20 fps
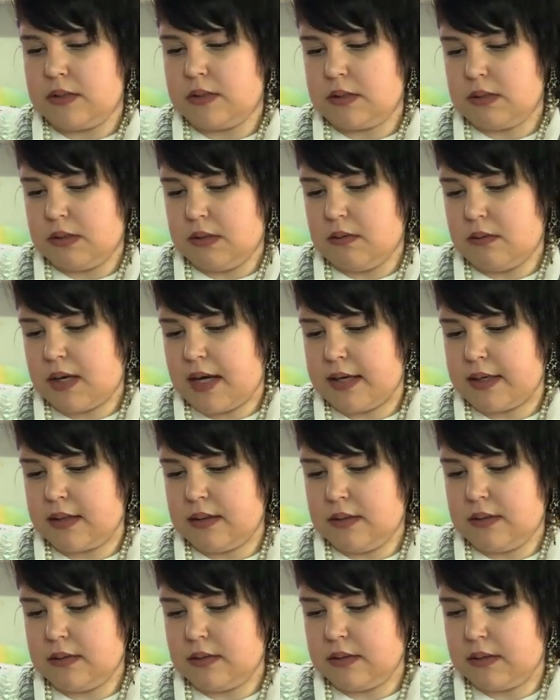so I
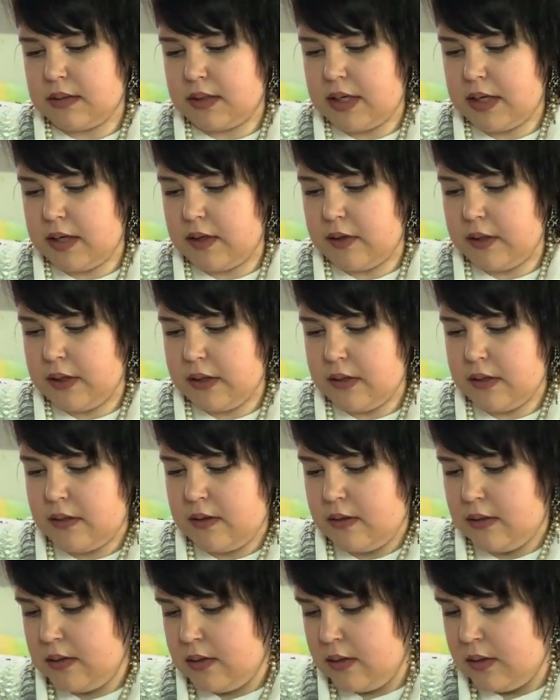can carry it
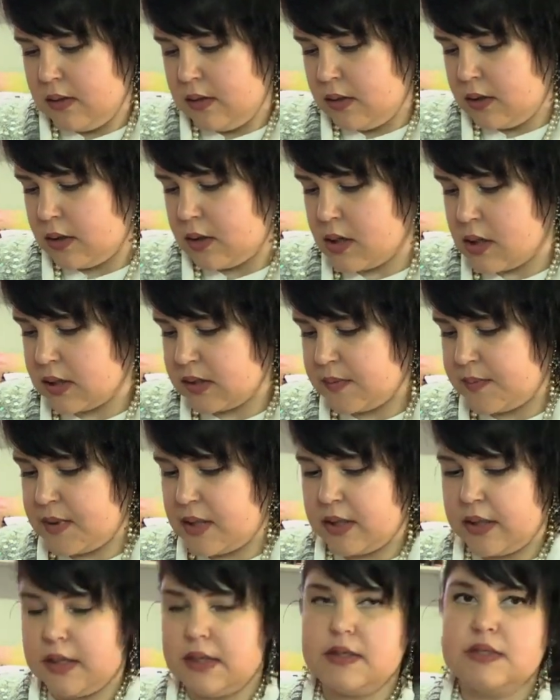
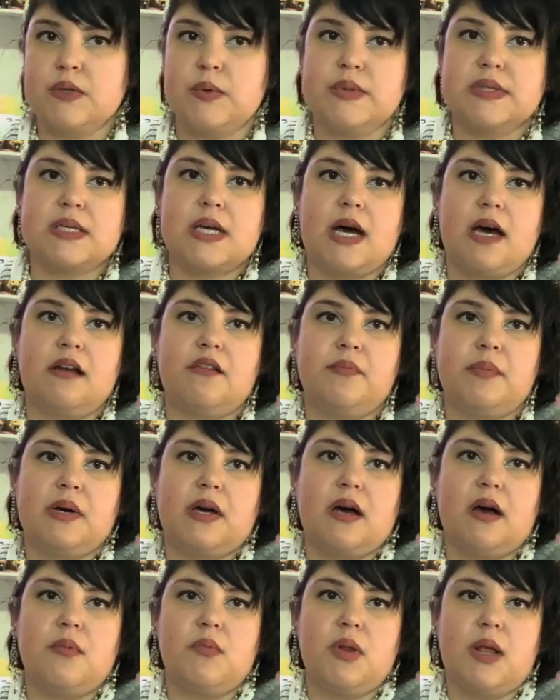crossbody. So it's kind of
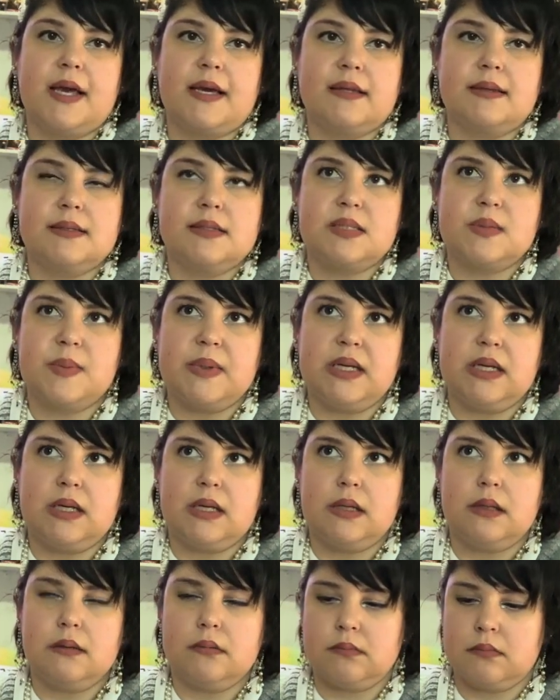become like the
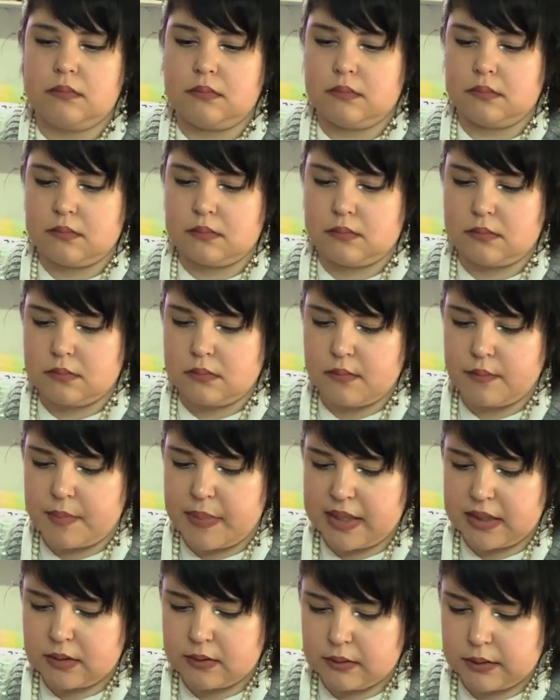speedy
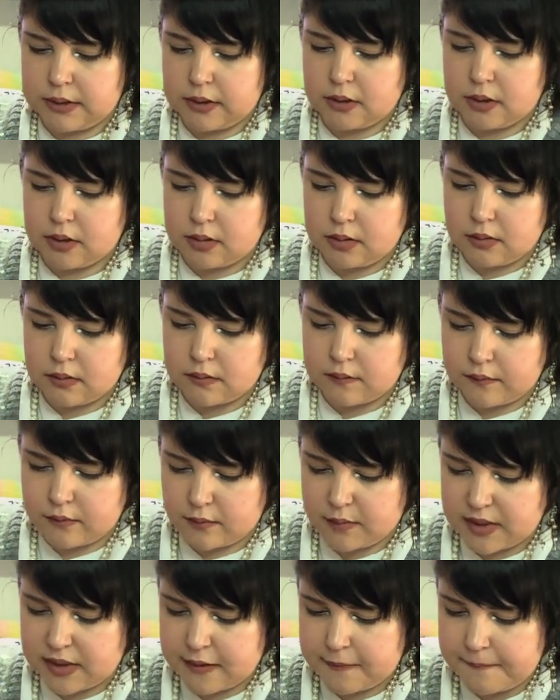Bandoulière for
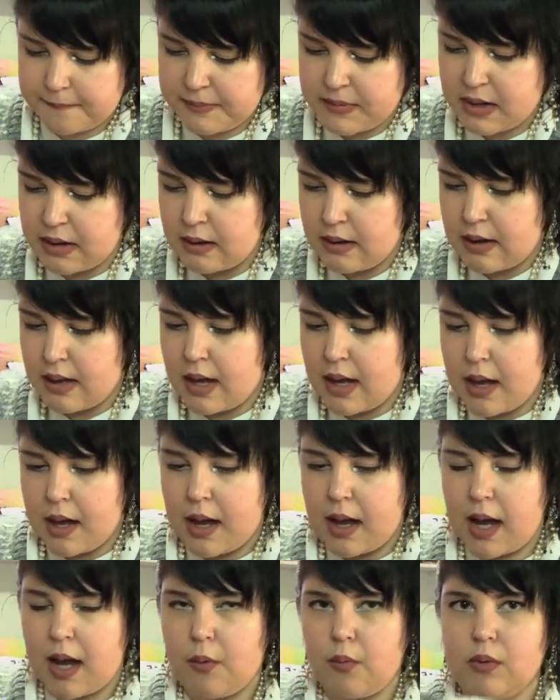me.
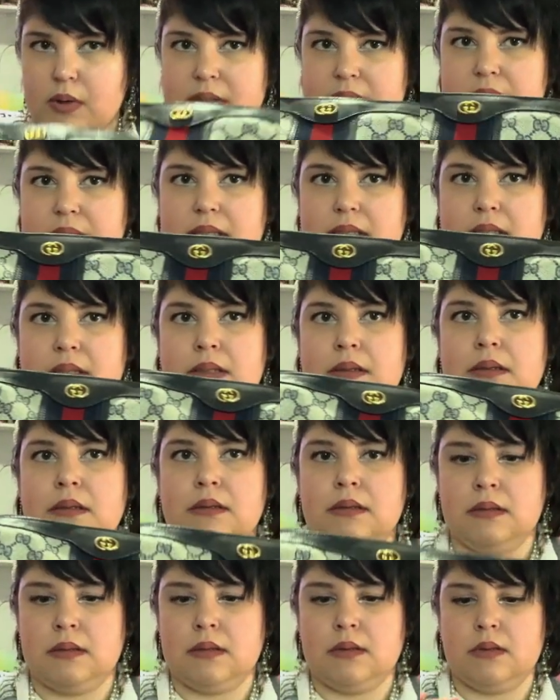I want to get
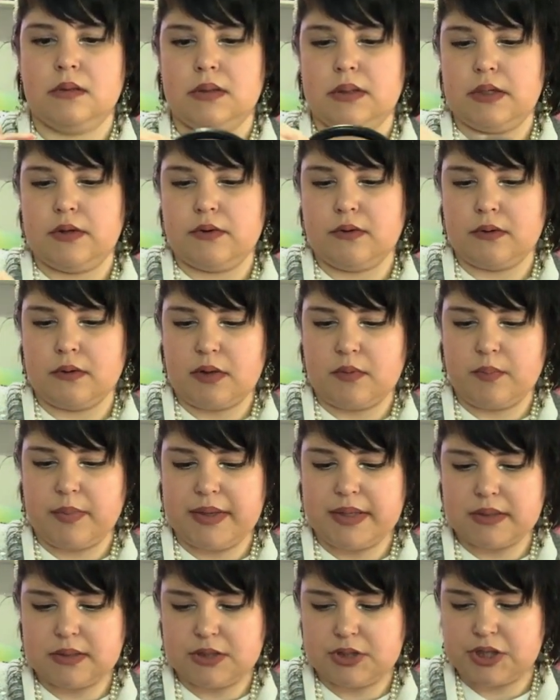either a
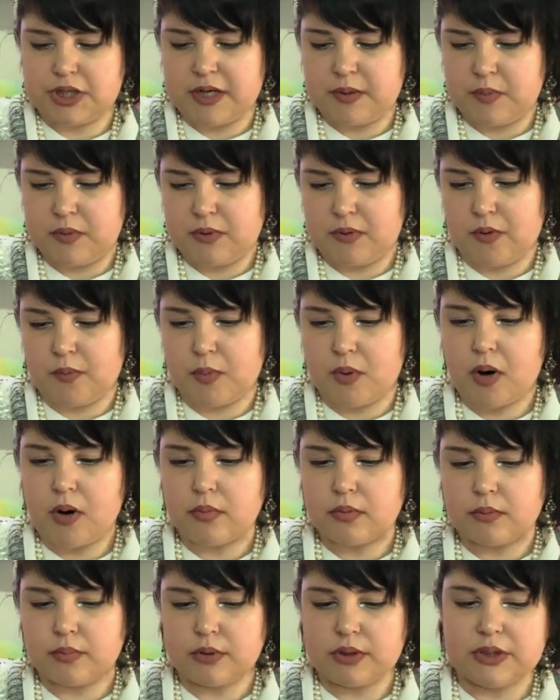base shaper or
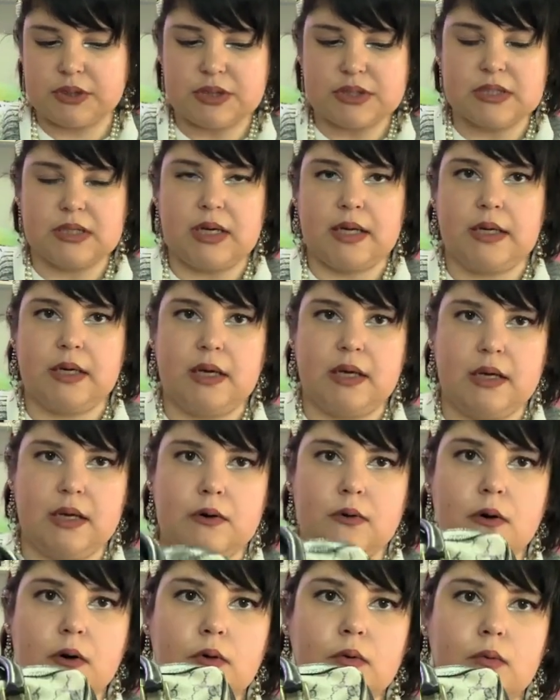probably just like a
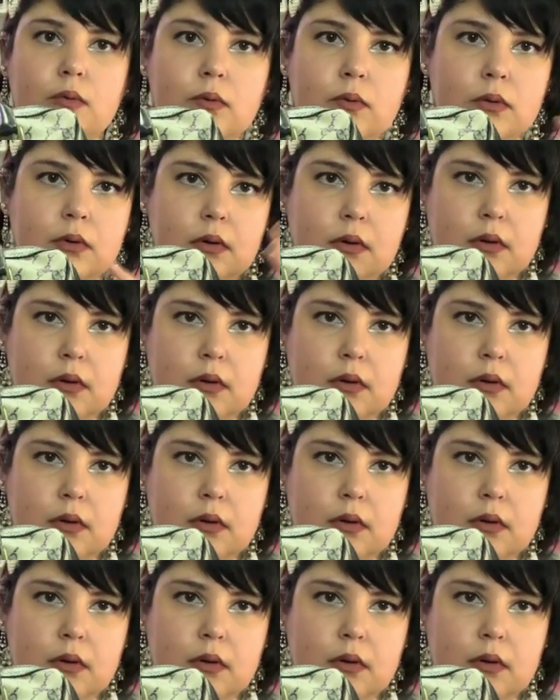whole